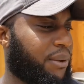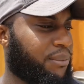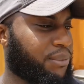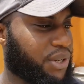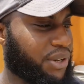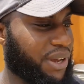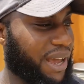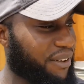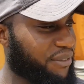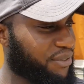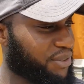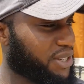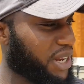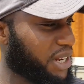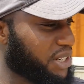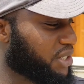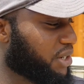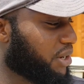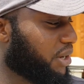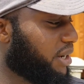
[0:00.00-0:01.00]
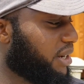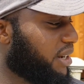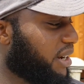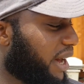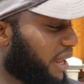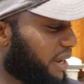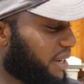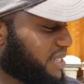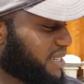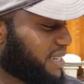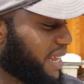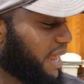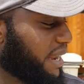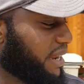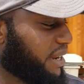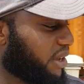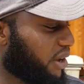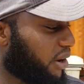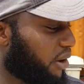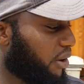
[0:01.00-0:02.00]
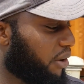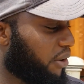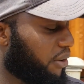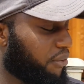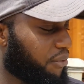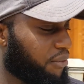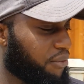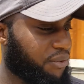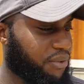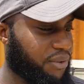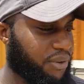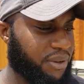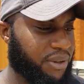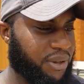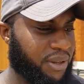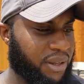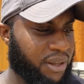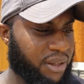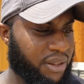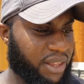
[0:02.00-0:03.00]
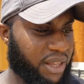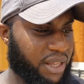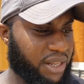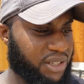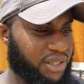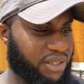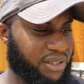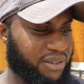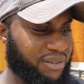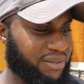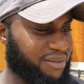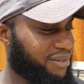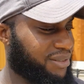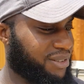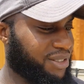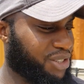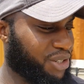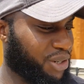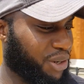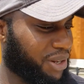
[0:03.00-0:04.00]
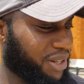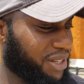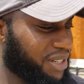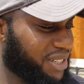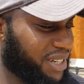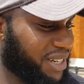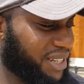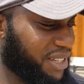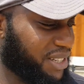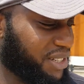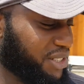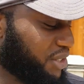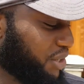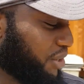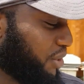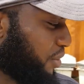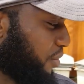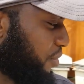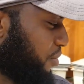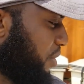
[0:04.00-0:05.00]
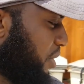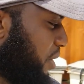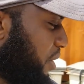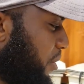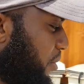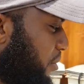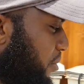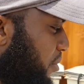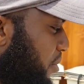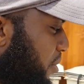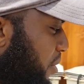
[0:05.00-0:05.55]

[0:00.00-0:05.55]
So you have such a good understanding of the geology and the geography of